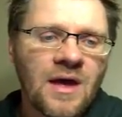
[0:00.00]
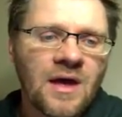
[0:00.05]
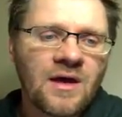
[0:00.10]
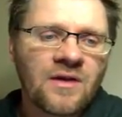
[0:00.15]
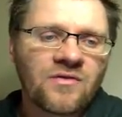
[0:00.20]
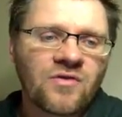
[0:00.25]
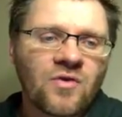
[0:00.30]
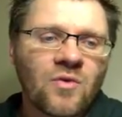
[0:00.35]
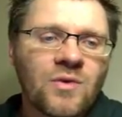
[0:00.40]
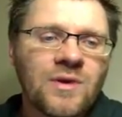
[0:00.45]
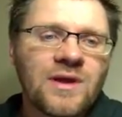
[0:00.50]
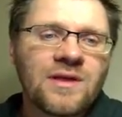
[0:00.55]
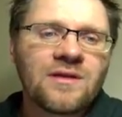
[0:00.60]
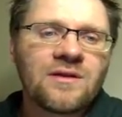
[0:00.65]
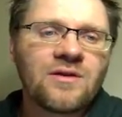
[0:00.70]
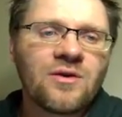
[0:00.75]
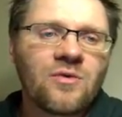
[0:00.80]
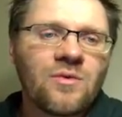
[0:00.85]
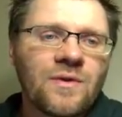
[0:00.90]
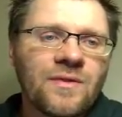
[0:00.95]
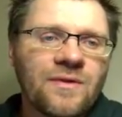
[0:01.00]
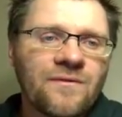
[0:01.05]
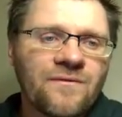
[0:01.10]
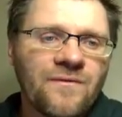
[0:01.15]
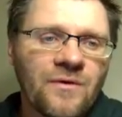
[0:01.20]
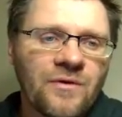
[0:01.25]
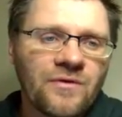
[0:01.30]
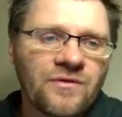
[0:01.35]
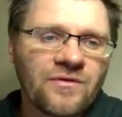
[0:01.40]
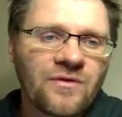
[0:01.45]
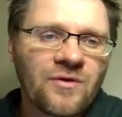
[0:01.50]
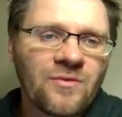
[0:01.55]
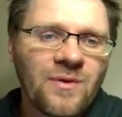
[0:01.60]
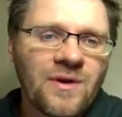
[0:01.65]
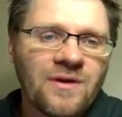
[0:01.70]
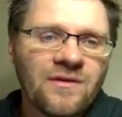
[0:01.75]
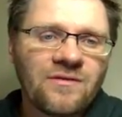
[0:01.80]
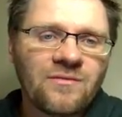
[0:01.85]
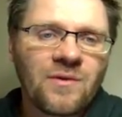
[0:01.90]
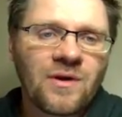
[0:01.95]
So we need to know what the first term
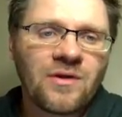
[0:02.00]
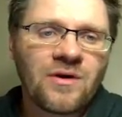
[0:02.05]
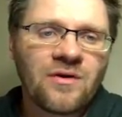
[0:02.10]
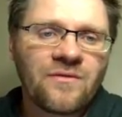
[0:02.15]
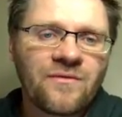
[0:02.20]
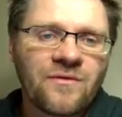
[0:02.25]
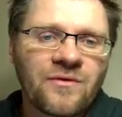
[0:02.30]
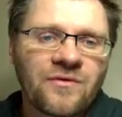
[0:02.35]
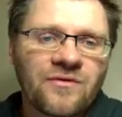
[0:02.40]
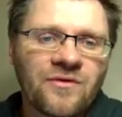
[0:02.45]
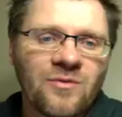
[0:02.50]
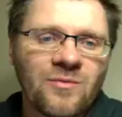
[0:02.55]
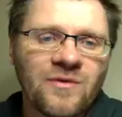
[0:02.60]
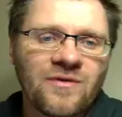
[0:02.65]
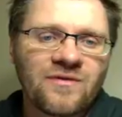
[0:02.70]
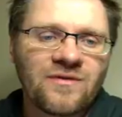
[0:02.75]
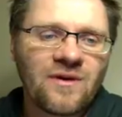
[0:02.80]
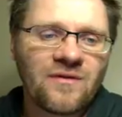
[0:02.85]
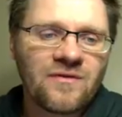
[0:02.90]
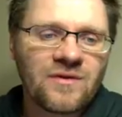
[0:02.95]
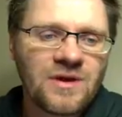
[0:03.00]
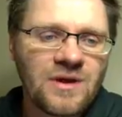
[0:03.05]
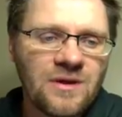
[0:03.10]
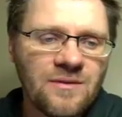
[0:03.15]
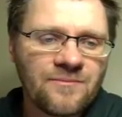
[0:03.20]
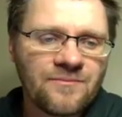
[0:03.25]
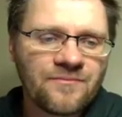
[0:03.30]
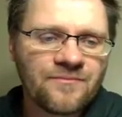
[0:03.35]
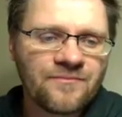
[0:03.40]
is. Well, our first term is 70.